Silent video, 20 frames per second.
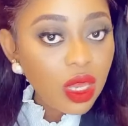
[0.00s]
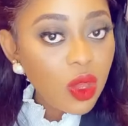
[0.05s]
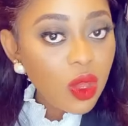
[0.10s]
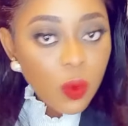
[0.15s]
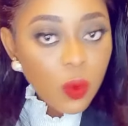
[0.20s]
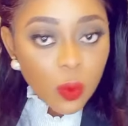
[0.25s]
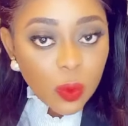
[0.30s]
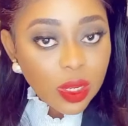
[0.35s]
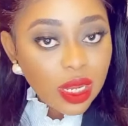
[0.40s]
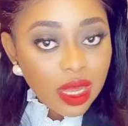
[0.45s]

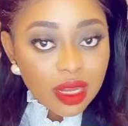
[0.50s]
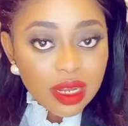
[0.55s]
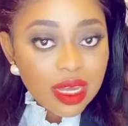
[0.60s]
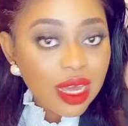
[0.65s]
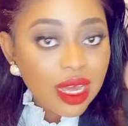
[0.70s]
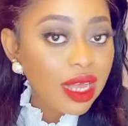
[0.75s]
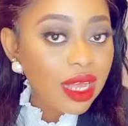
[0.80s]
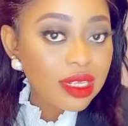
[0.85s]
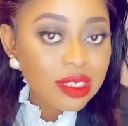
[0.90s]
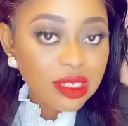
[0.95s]
Without the
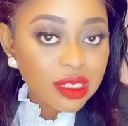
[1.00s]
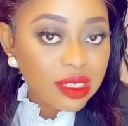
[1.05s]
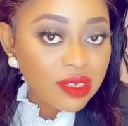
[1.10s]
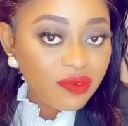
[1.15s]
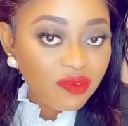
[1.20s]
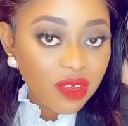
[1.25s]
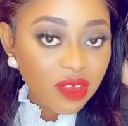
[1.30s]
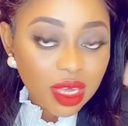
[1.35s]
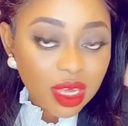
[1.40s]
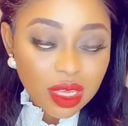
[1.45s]
CAS
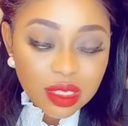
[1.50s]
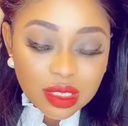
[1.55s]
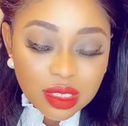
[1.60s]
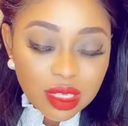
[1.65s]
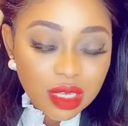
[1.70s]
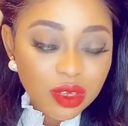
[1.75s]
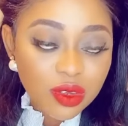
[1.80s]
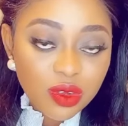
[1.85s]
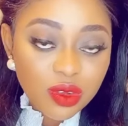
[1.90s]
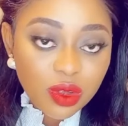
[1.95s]
certificate,
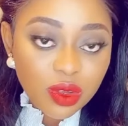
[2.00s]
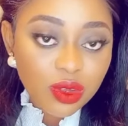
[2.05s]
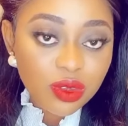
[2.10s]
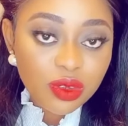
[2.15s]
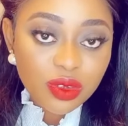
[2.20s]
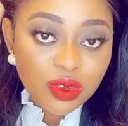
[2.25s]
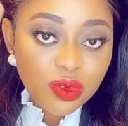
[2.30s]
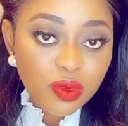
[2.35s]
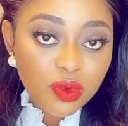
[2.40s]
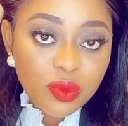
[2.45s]
then you
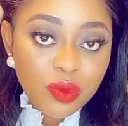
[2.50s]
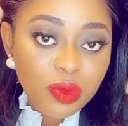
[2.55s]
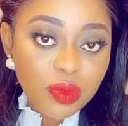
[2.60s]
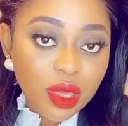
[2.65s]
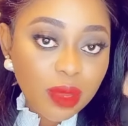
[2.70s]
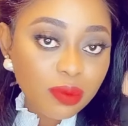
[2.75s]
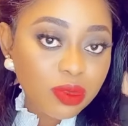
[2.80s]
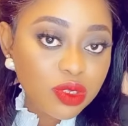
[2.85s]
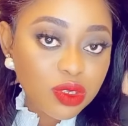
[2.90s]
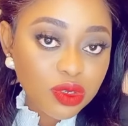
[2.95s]
won't be
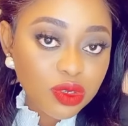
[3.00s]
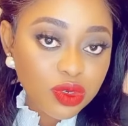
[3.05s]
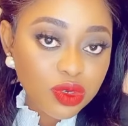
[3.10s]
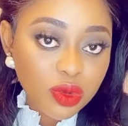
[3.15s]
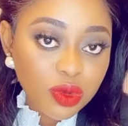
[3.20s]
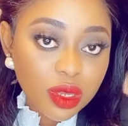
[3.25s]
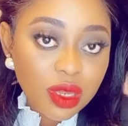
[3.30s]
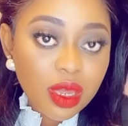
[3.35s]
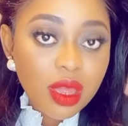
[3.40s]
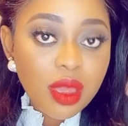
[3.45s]
able to do
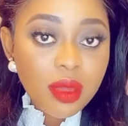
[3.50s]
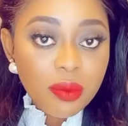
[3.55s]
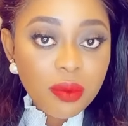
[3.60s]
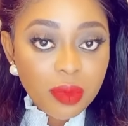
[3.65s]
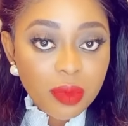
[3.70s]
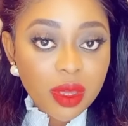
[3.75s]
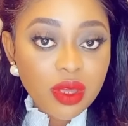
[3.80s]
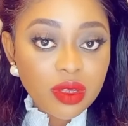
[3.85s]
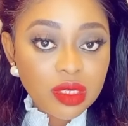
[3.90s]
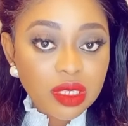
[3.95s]
it,
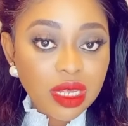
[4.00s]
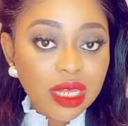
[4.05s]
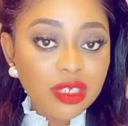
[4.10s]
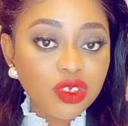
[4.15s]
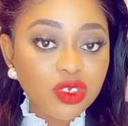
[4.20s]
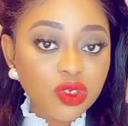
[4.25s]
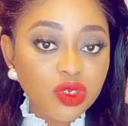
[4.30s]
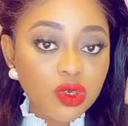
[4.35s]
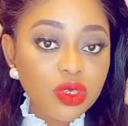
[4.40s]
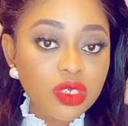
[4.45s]
because that
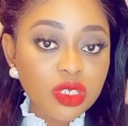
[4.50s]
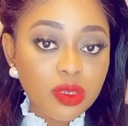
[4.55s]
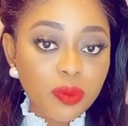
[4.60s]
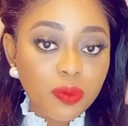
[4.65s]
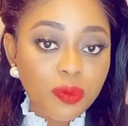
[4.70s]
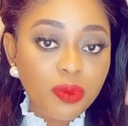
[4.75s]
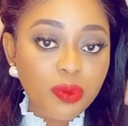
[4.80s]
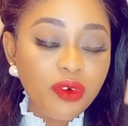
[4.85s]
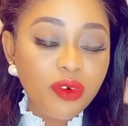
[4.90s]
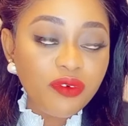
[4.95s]
shows the
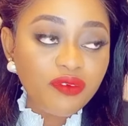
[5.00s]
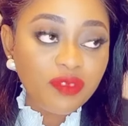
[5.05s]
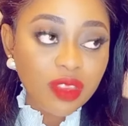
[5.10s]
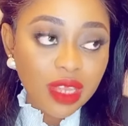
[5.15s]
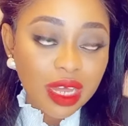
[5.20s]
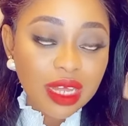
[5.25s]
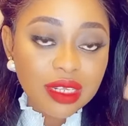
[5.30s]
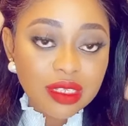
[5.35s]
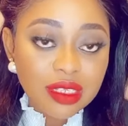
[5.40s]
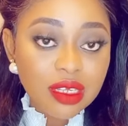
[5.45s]
proof
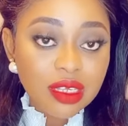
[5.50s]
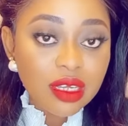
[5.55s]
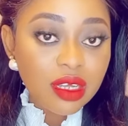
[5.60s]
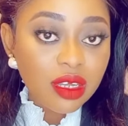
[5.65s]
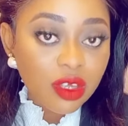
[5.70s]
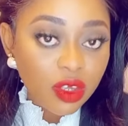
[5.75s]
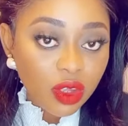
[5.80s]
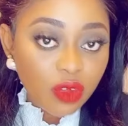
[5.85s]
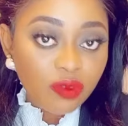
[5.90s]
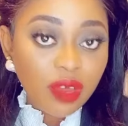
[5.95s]
that
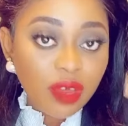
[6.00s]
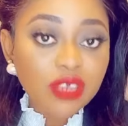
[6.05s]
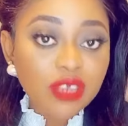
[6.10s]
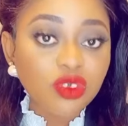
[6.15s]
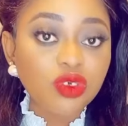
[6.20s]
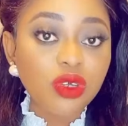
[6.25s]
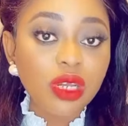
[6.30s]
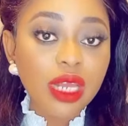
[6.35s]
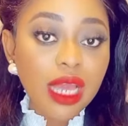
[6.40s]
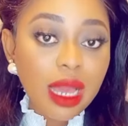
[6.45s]
you've
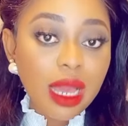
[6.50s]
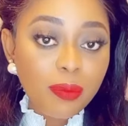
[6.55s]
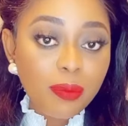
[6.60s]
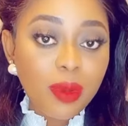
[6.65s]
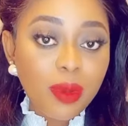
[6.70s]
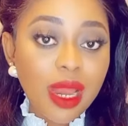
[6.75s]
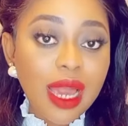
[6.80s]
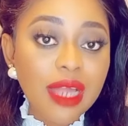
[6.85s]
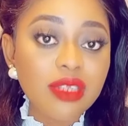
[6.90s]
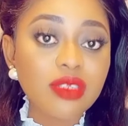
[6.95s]
actually
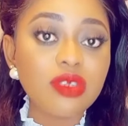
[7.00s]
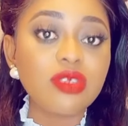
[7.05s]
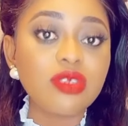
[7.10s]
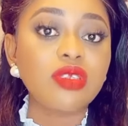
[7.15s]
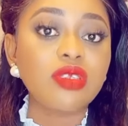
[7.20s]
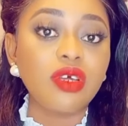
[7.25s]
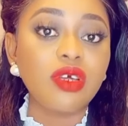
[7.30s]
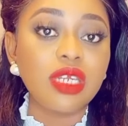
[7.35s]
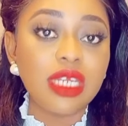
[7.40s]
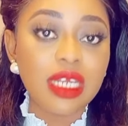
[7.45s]
applied to
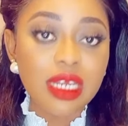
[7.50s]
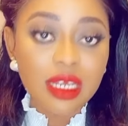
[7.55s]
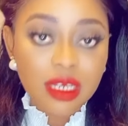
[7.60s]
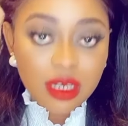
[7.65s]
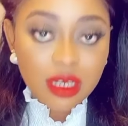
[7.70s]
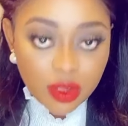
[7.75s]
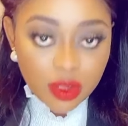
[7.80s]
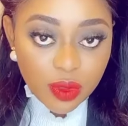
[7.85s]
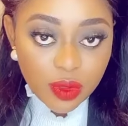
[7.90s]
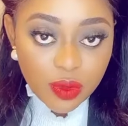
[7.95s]
study in
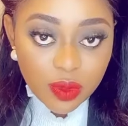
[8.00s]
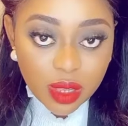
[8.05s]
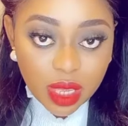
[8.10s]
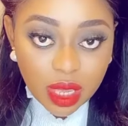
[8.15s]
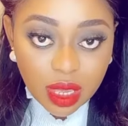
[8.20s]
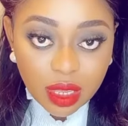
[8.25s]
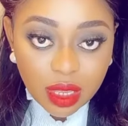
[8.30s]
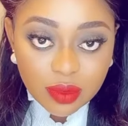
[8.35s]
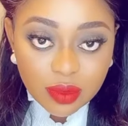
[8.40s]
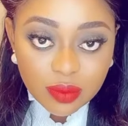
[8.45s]
the UK.